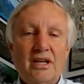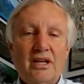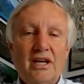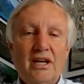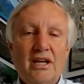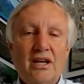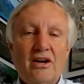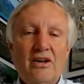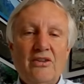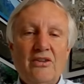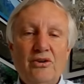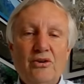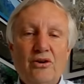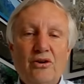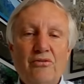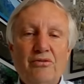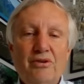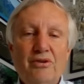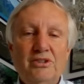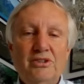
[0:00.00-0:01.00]
getting all the
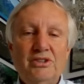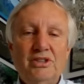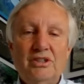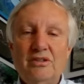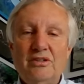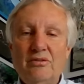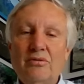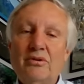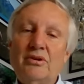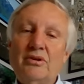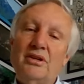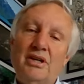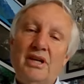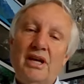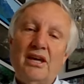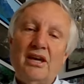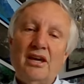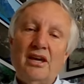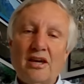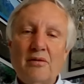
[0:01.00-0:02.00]
orphans and
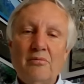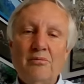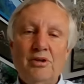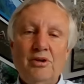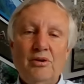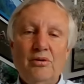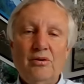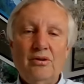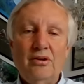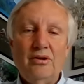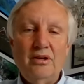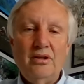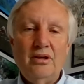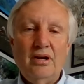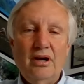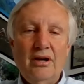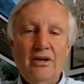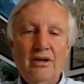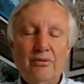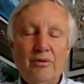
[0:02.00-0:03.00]
taking them to
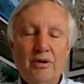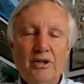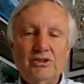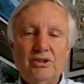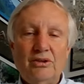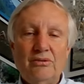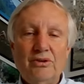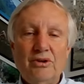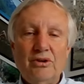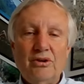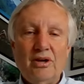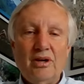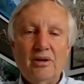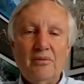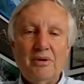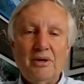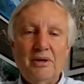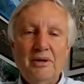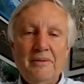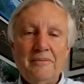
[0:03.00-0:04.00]
uh, the rest of Europe